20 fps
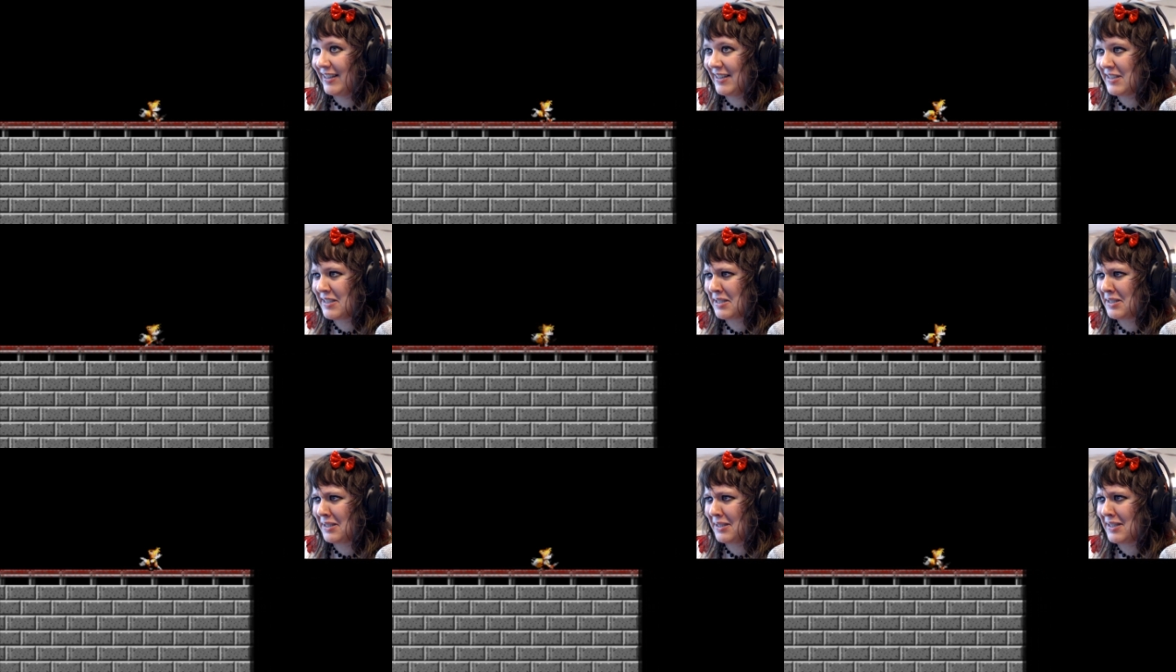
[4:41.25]

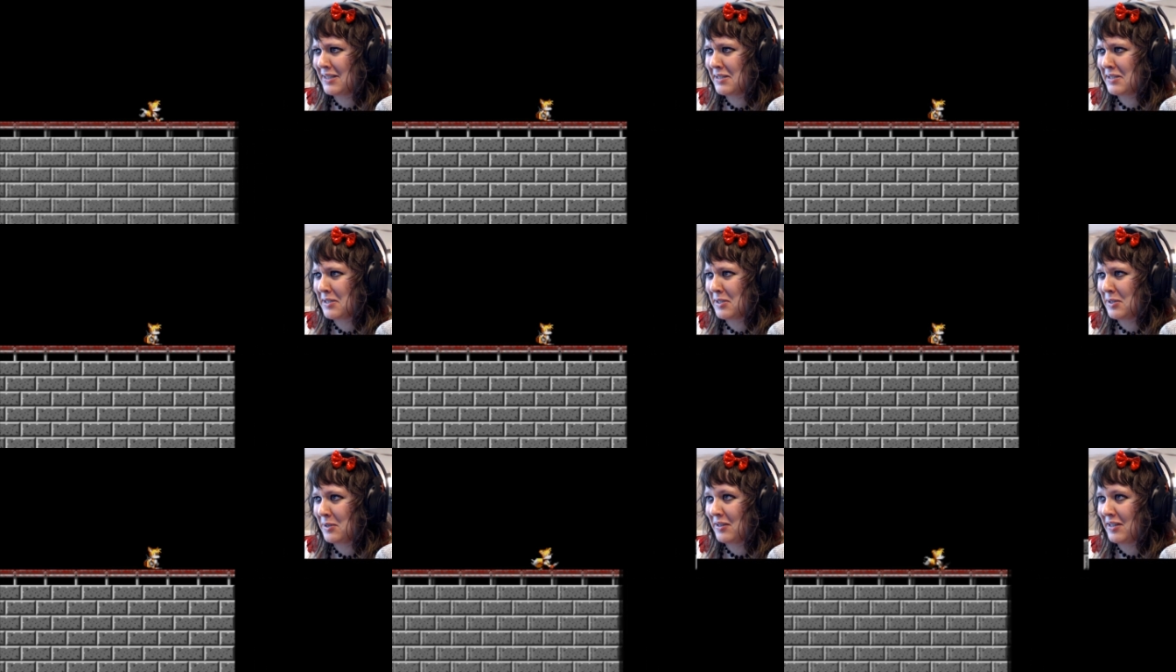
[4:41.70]
Let's
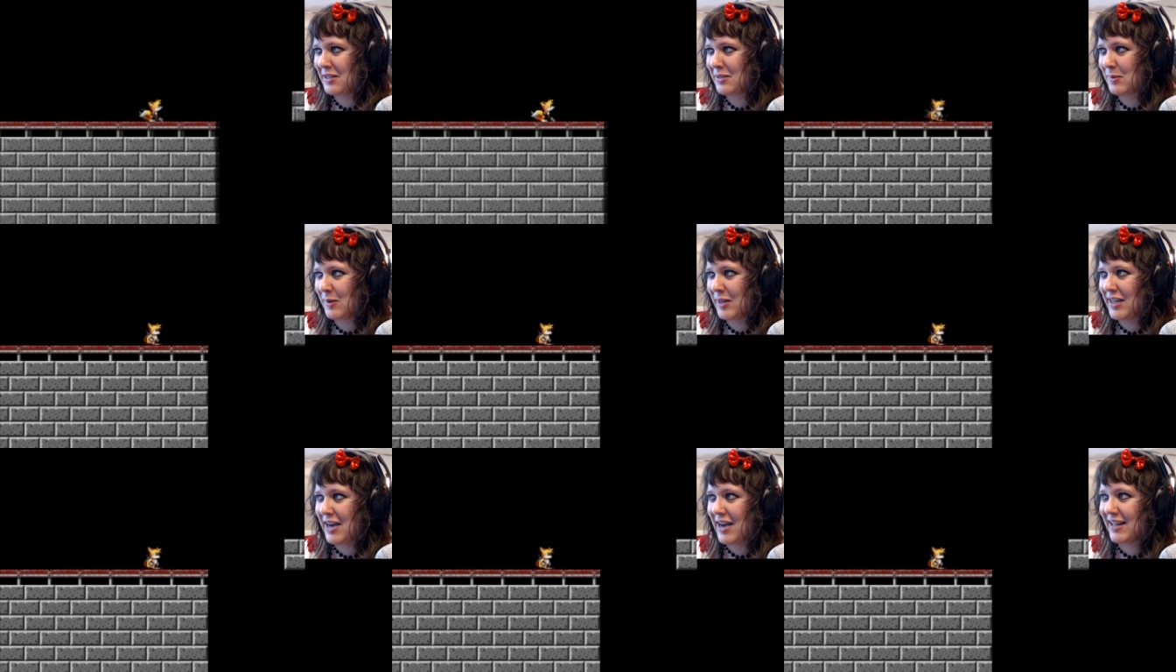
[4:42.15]
let's do
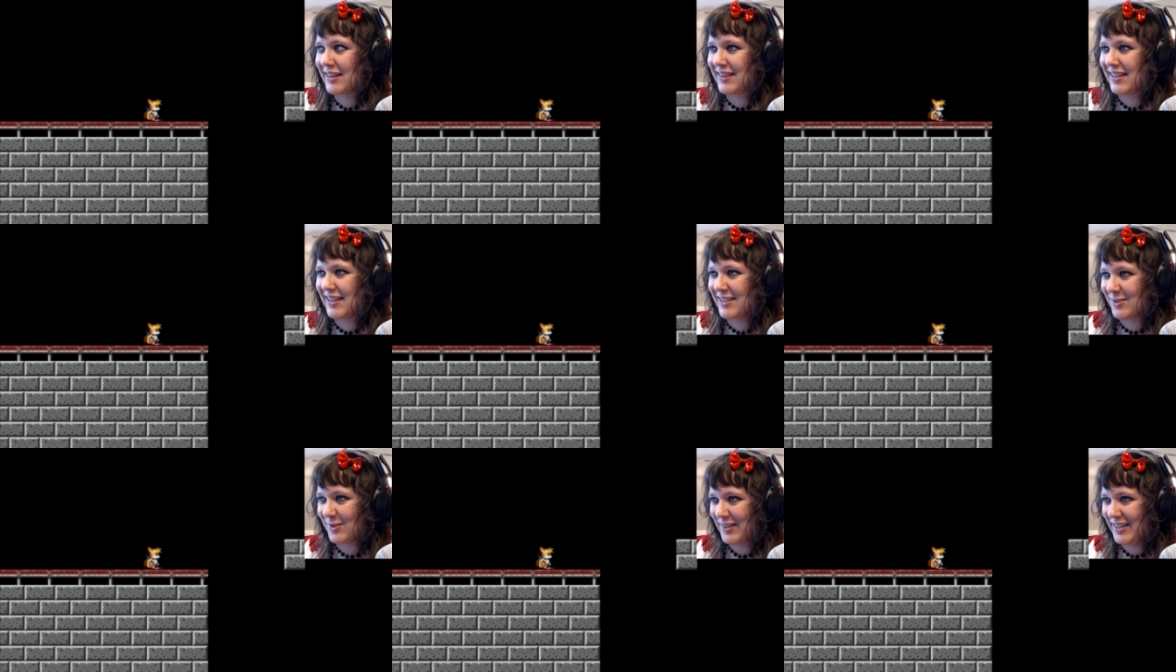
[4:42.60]
this. We got this.